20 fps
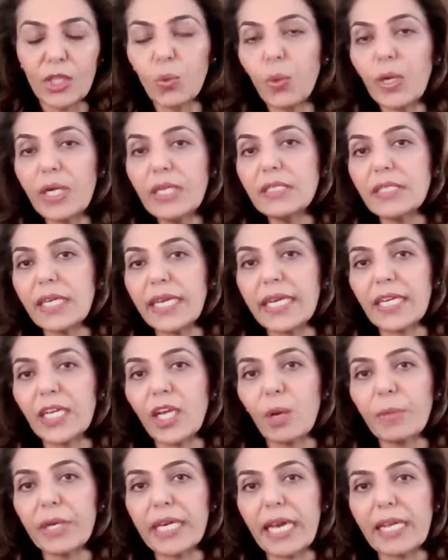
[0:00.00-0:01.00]
The World
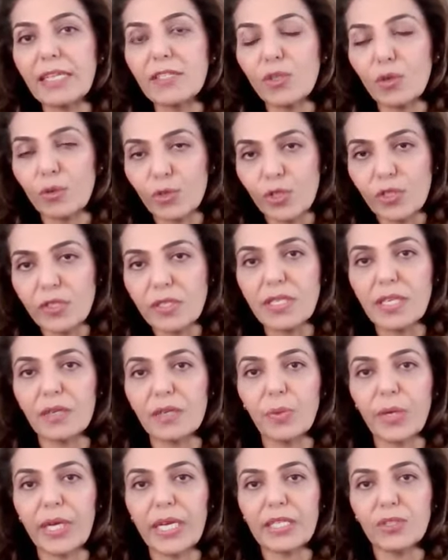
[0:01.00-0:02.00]
Economic and Social
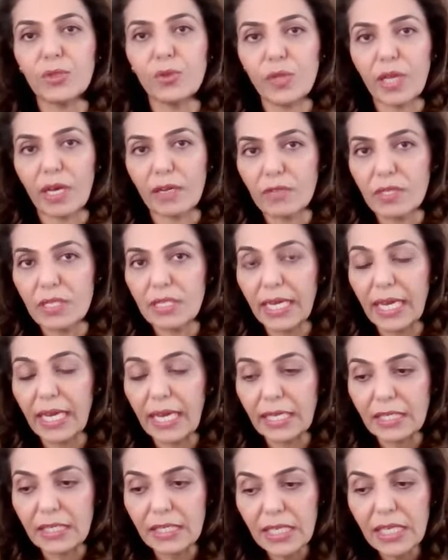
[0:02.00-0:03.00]
Survey
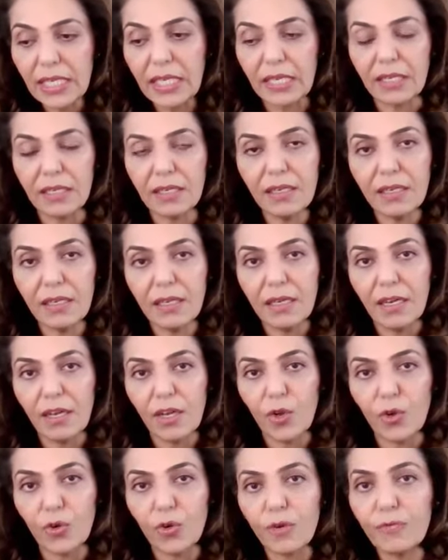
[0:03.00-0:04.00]
2018
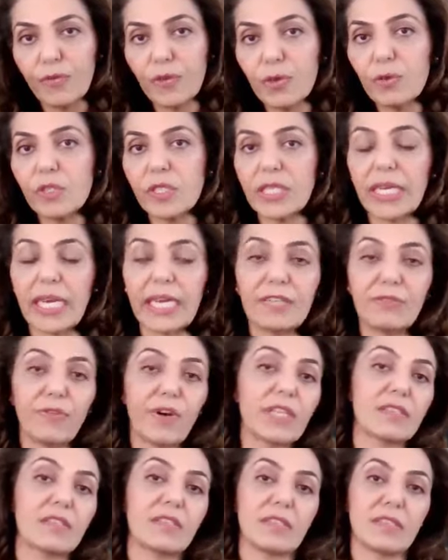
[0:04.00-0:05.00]
reviews the
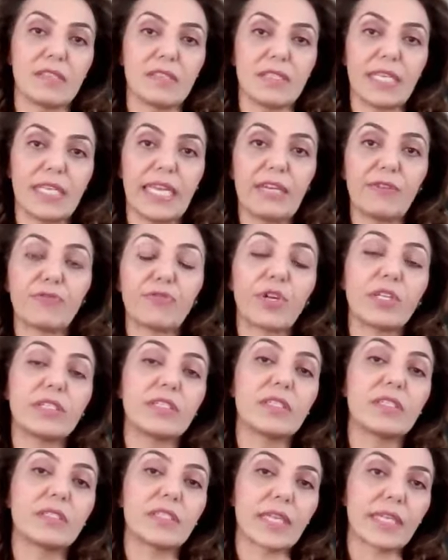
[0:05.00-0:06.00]
advances in
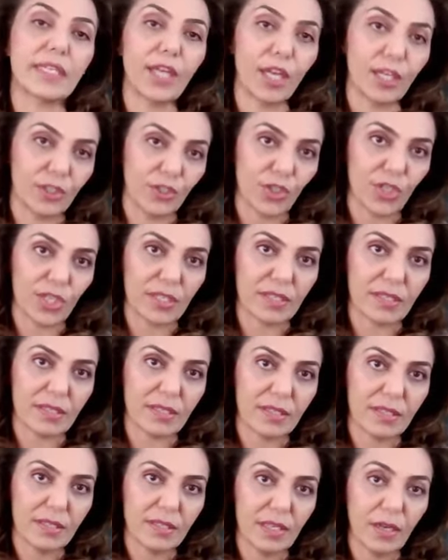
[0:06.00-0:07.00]
frontier
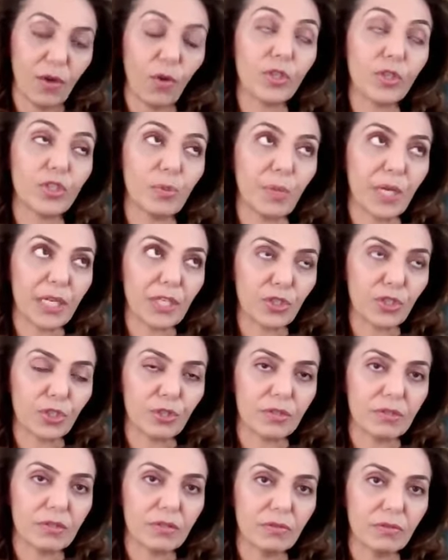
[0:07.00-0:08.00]
technologies,
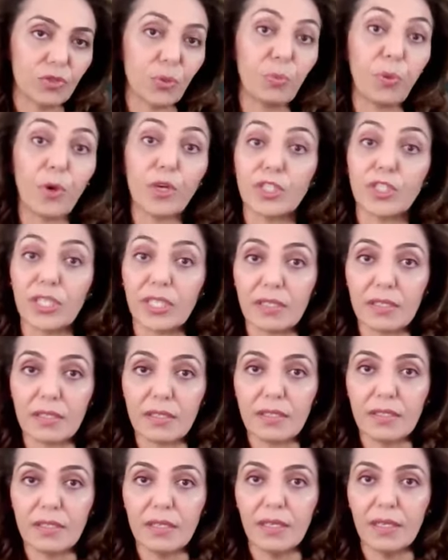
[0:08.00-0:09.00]
automation,
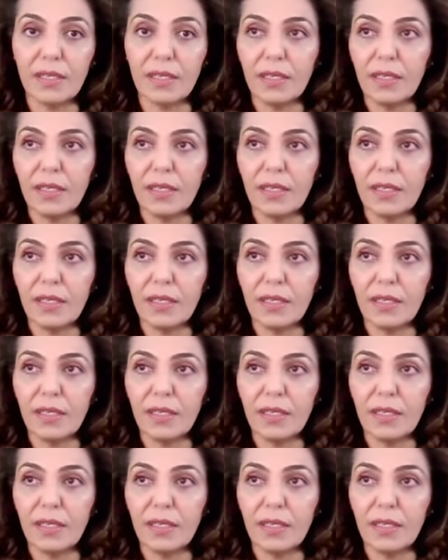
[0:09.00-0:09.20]
robotics,